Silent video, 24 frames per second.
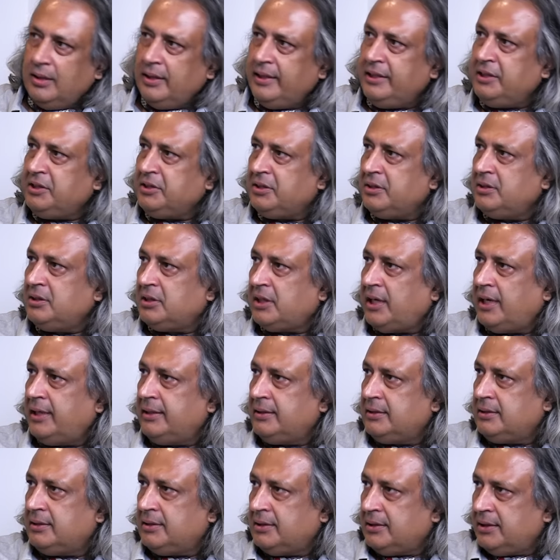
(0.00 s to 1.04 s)
eastern
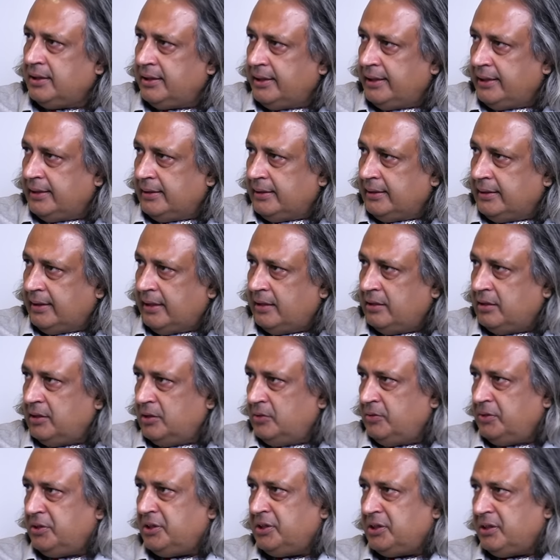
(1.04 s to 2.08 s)
side is the city
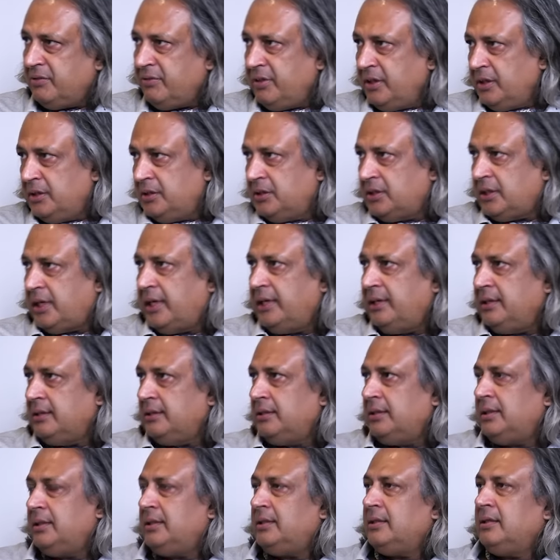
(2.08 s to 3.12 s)
entrance with the civilian side,
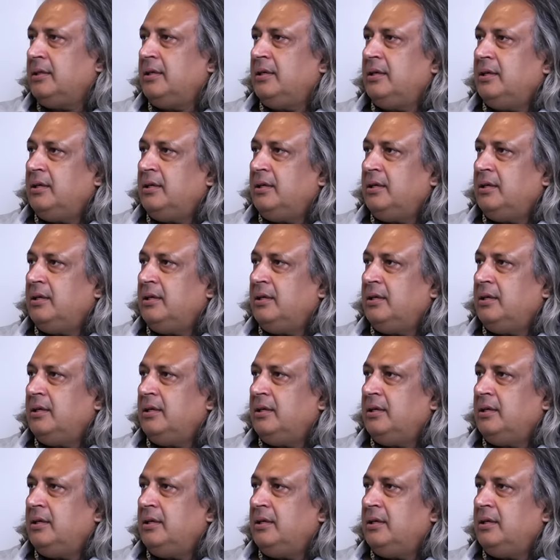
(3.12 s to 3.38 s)
and the